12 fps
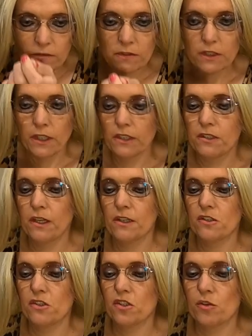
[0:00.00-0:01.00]
Yes,
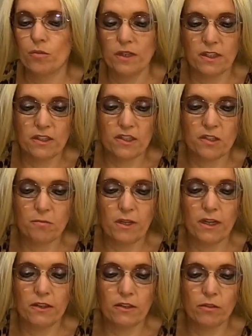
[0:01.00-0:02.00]
has a sweet
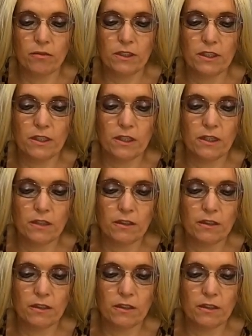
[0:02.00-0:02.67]
smell to it.